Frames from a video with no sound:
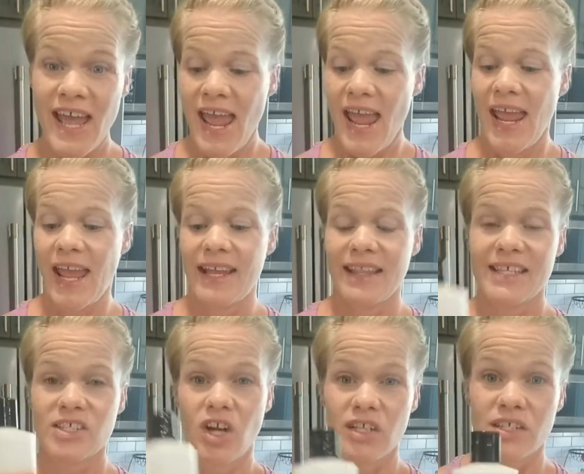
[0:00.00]
And
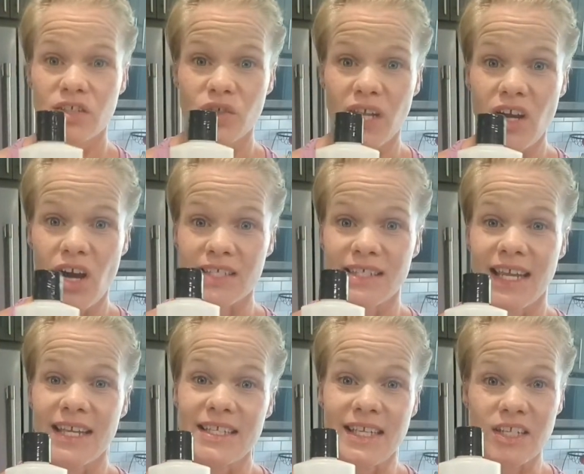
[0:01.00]
this concentrate costs
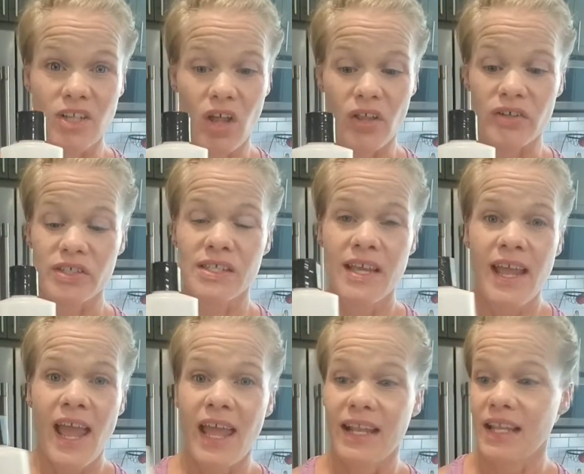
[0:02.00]
$18.
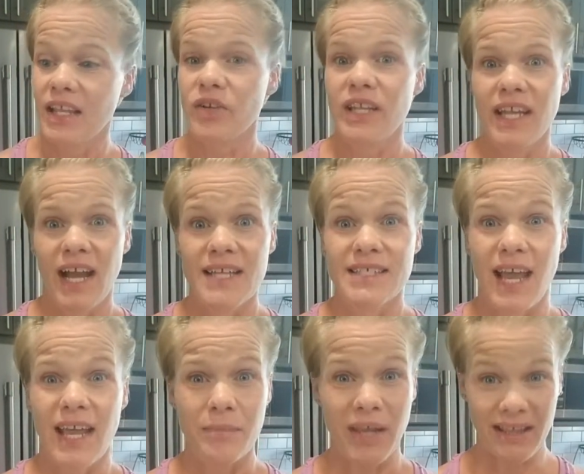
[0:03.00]
And literally, guys, I
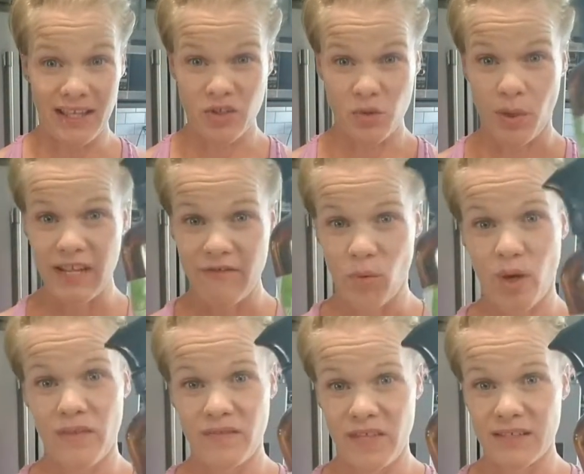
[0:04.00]
can make like 24
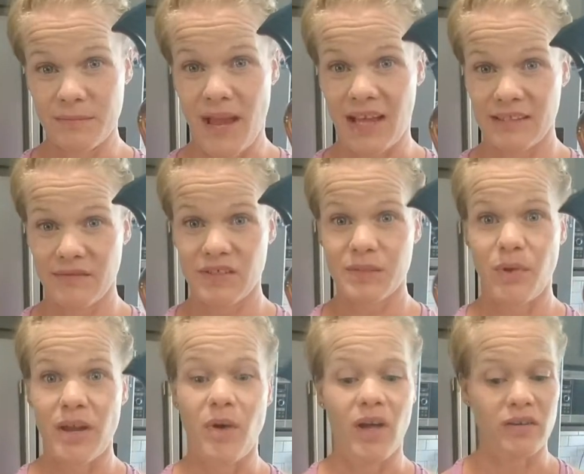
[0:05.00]
of these massive
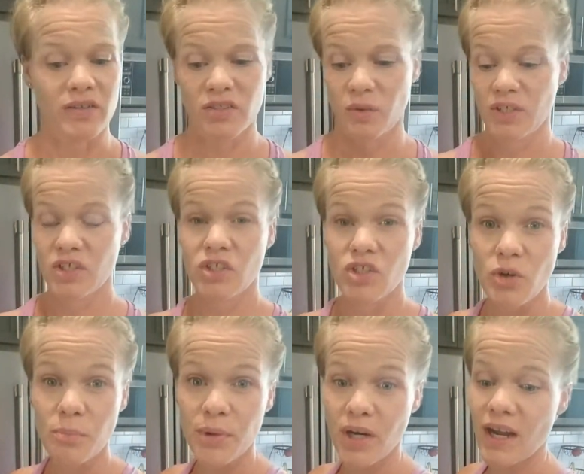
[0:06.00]
spray bottles. So it's
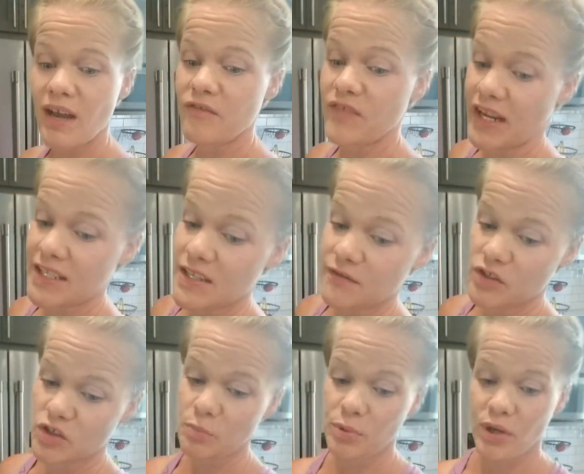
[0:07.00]
super effective,
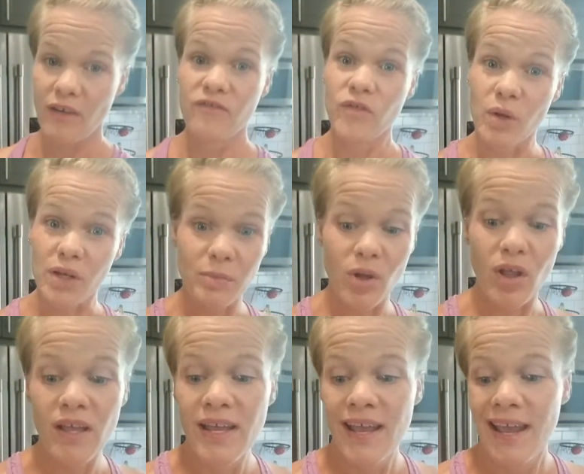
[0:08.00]
super
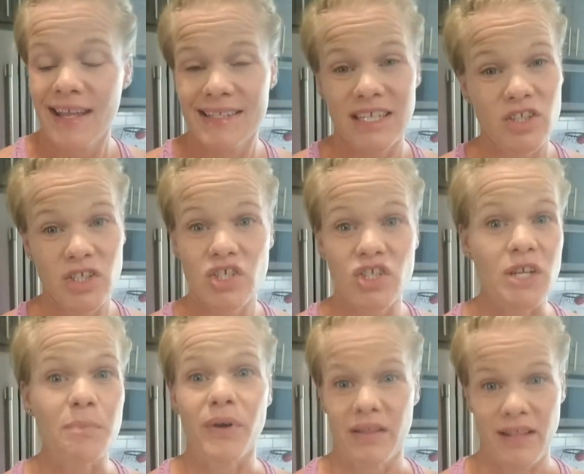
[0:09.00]
affordable. It's actually
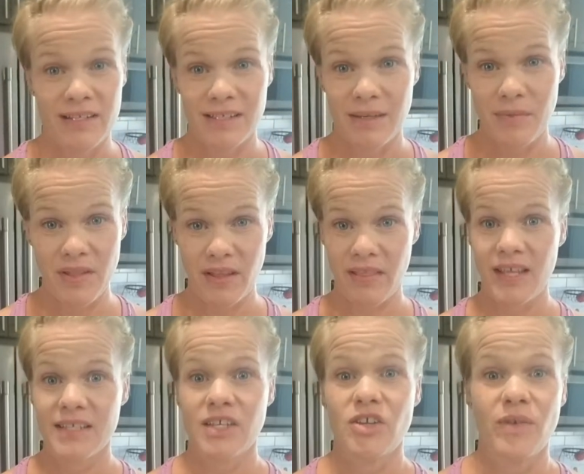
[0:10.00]
cheaper than some of the
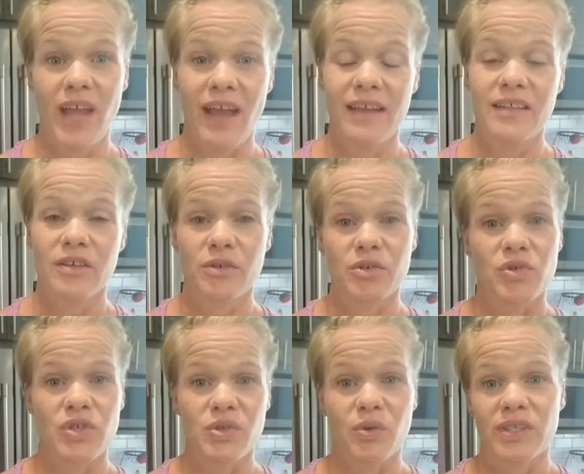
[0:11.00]
things that you get in the grocery
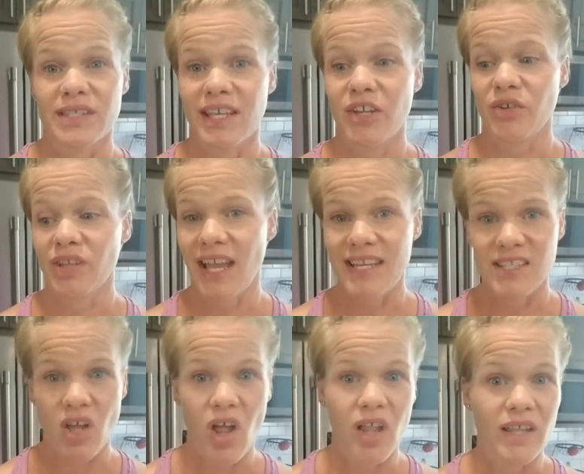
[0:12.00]
stores, like your
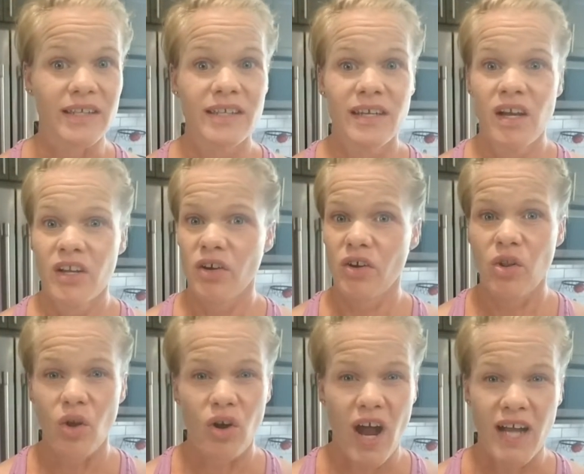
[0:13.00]
Lysol and your
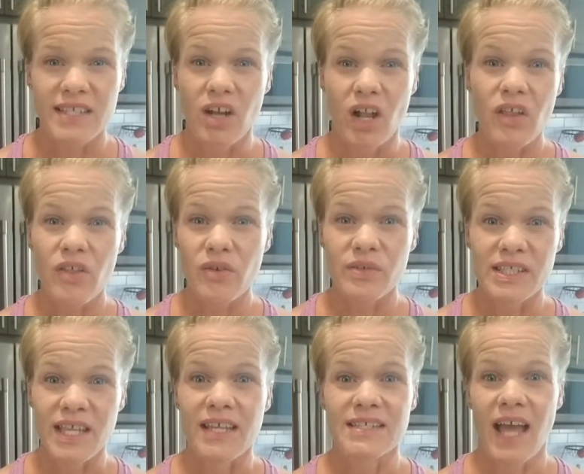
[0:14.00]
Clorox and all of those
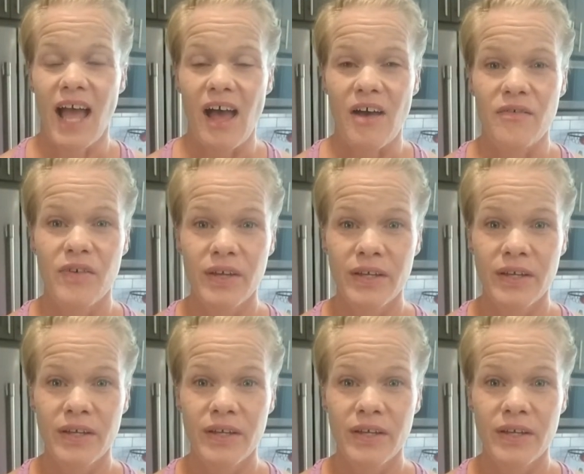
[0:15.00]
things that have